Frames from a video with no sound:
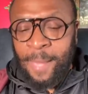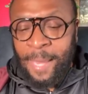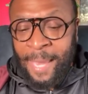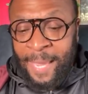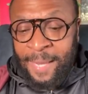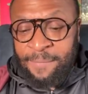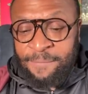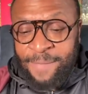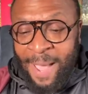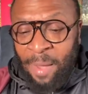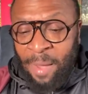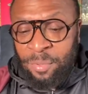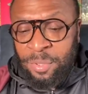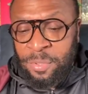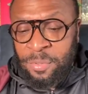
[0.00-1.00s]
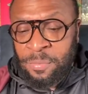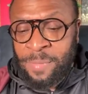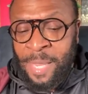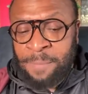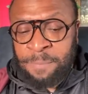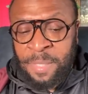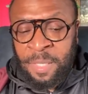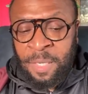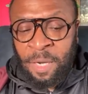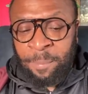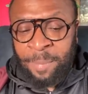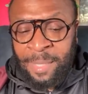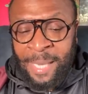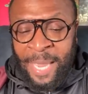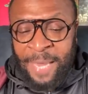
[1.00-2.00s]
and value that become
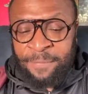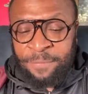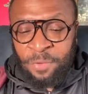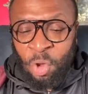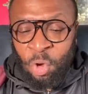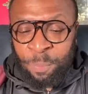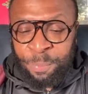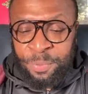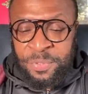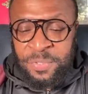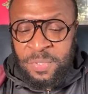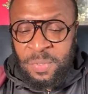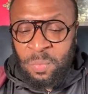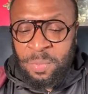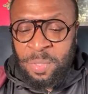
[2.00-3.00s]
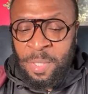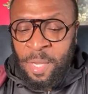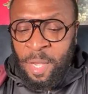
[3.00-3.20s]
a lifelong pursuit